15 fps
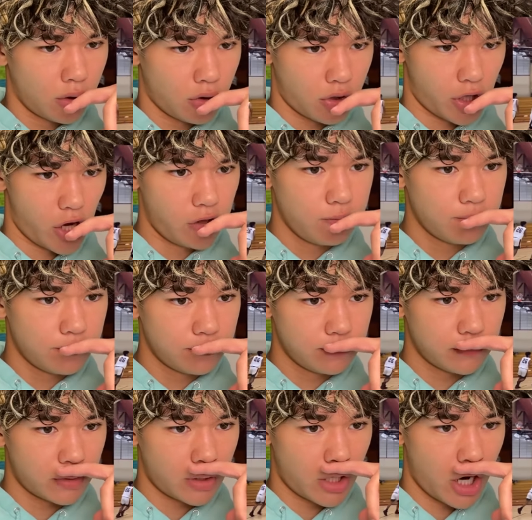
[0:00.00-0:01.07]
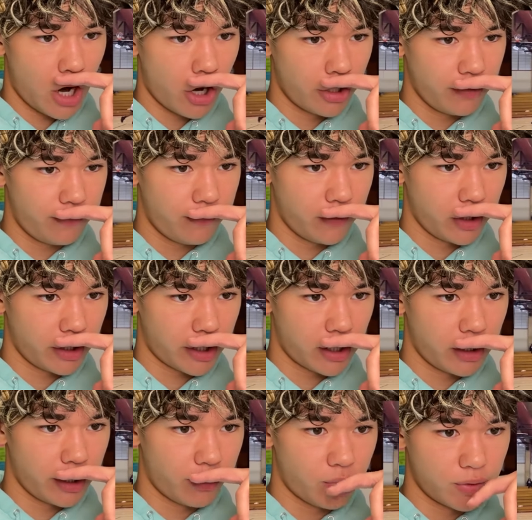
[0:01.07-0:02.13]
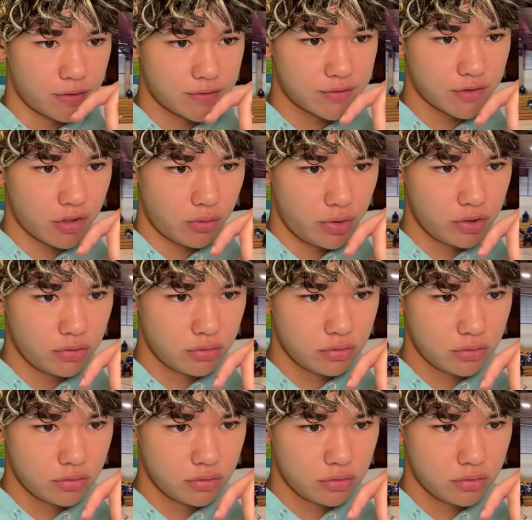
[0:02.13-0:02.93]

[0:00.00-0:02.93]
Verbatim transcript: Okay, I already feel like I like where this is going.